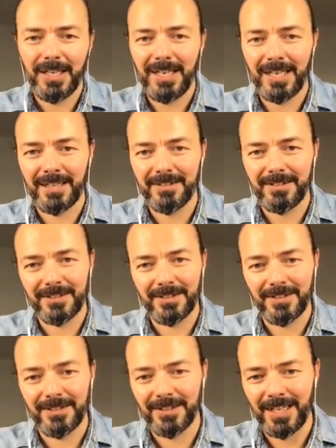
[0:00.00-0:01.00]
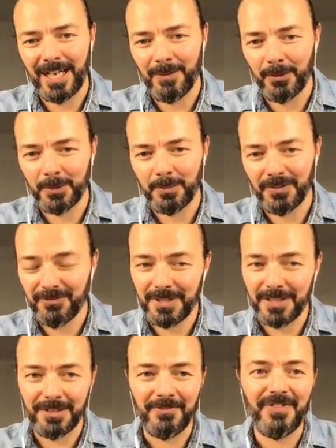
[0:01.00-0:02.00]
and uh, I would
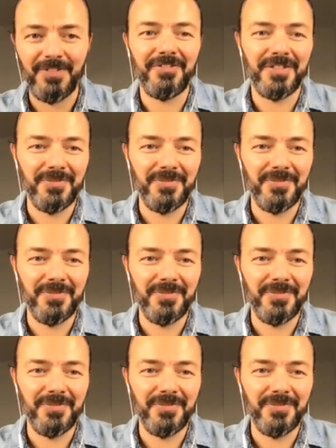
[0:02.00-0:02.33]
be a very